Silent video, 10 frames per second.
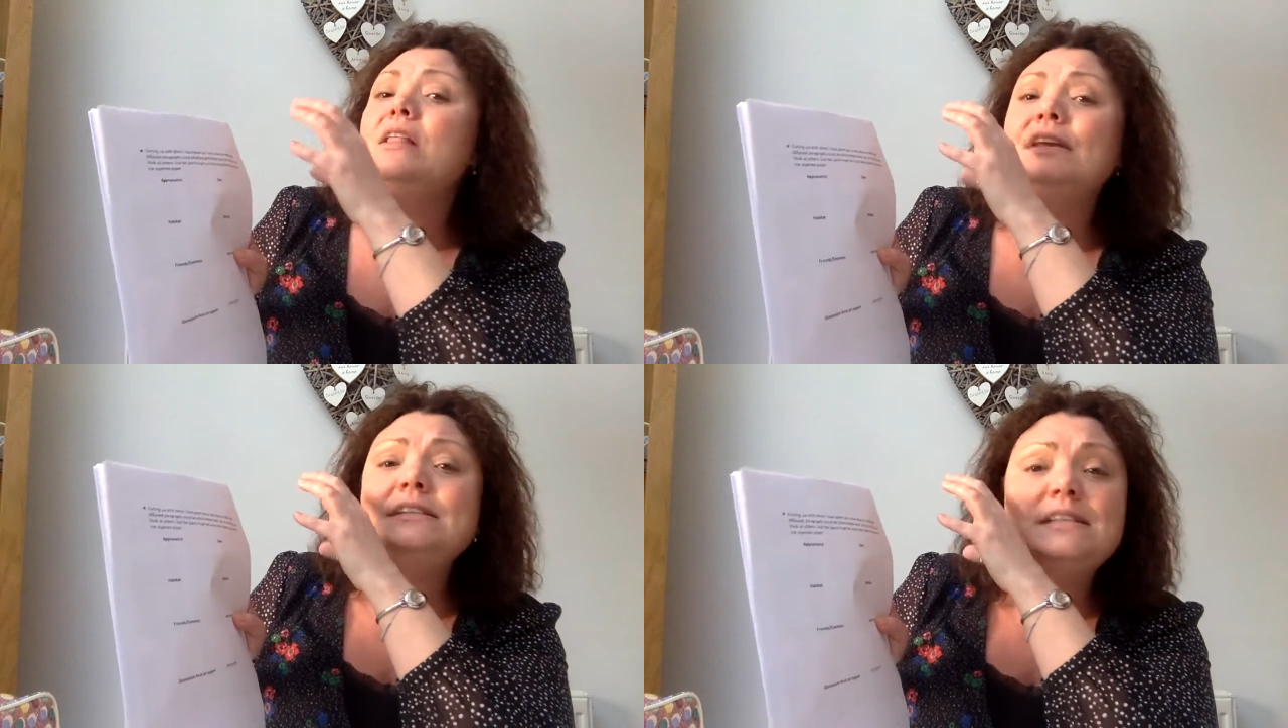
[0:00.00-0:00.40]

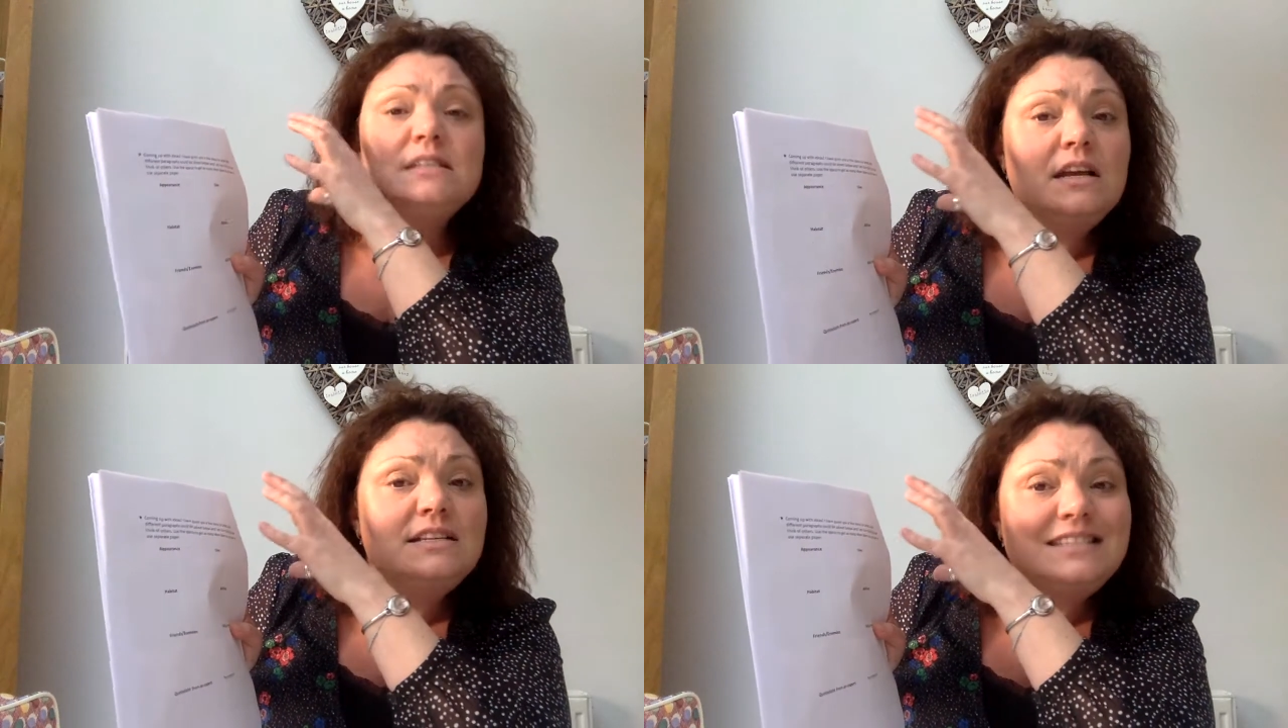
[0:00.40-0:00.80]
This
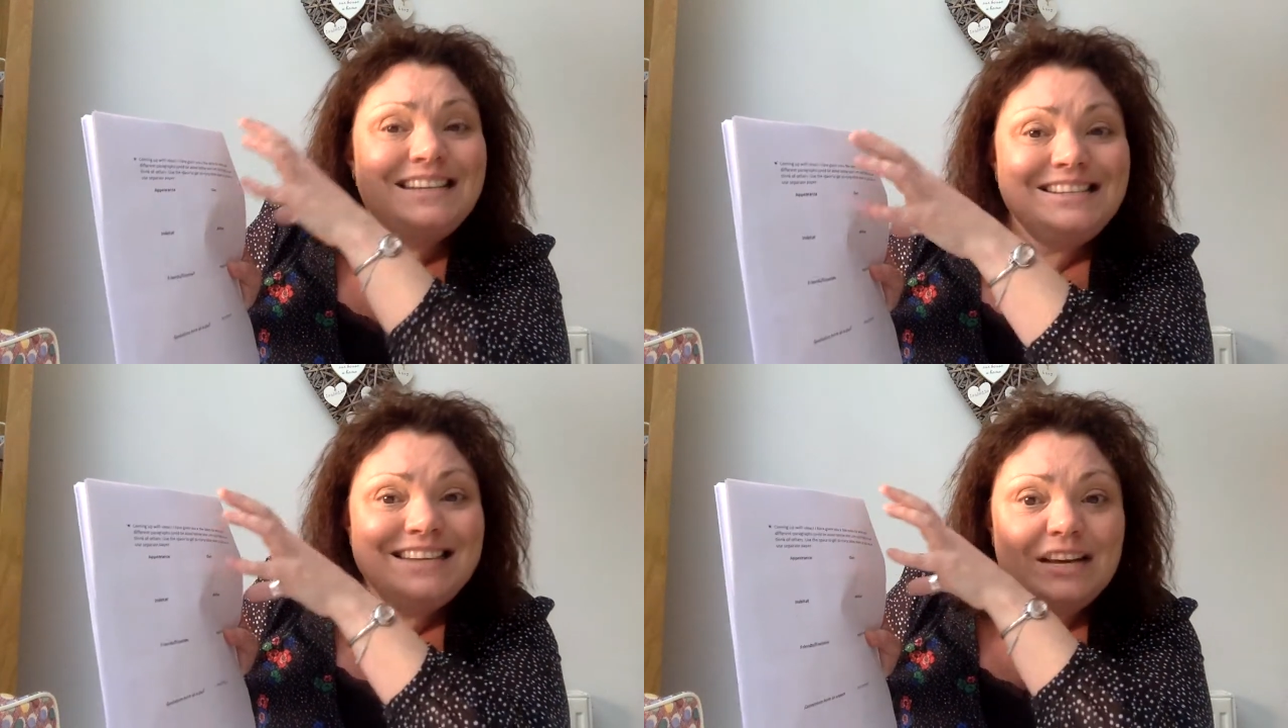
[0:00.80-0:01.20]
isn't a
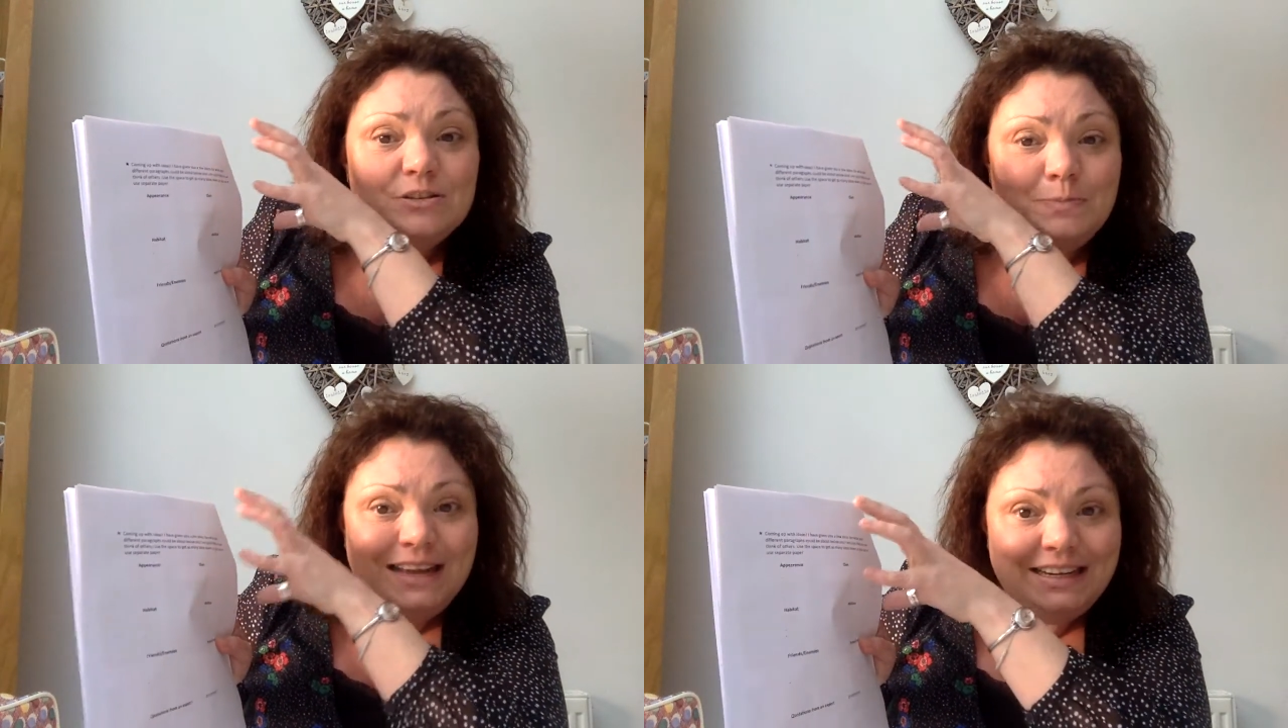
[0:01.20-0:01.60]

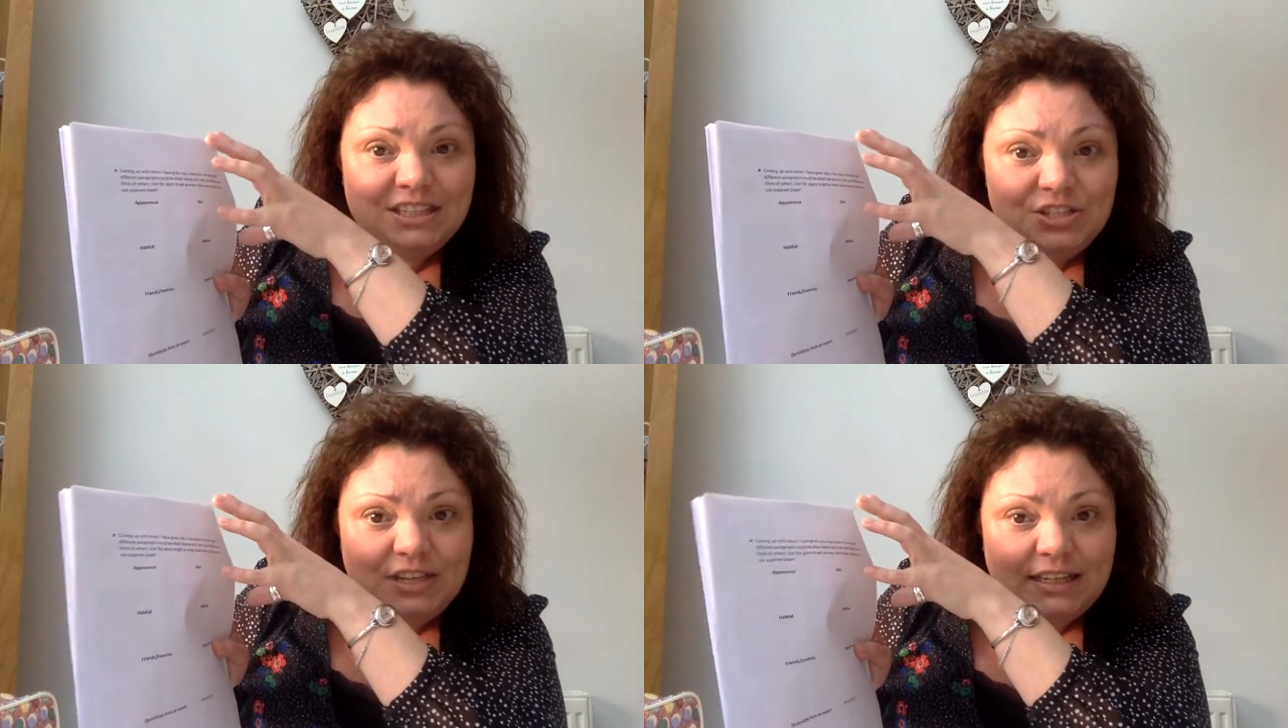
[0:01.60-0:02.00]
detailed
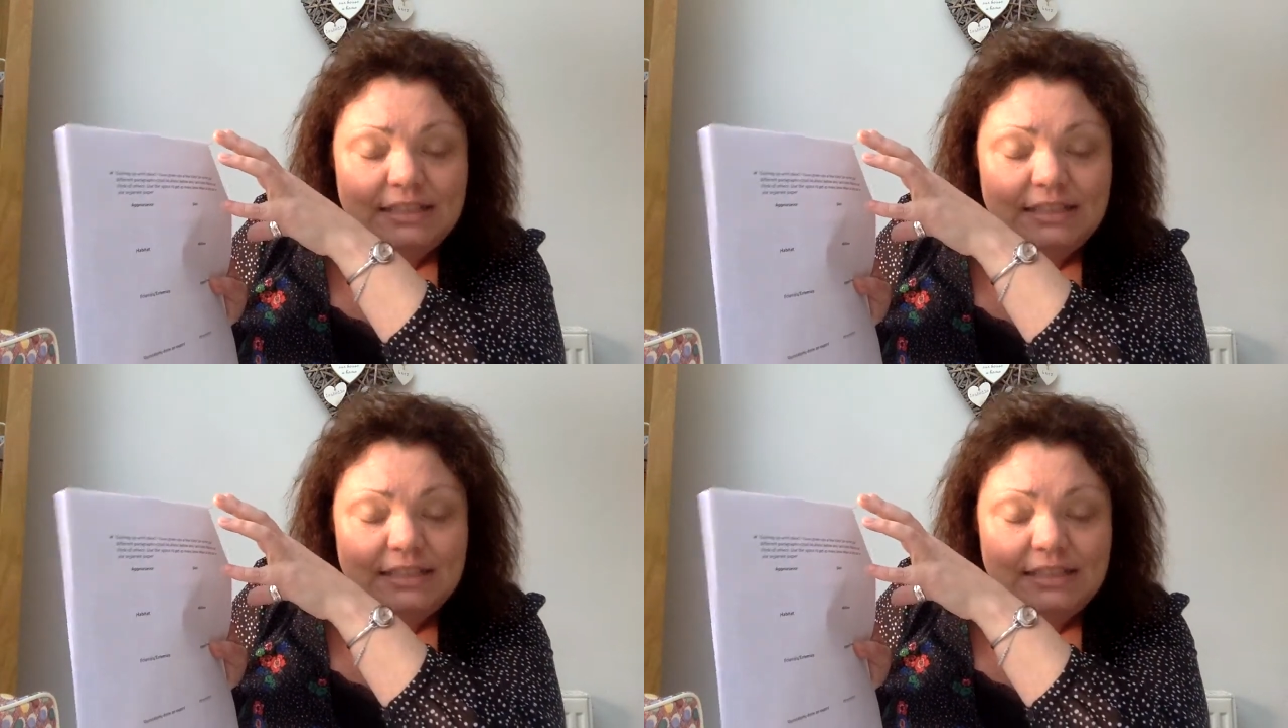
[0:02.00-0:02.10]
planning sheet,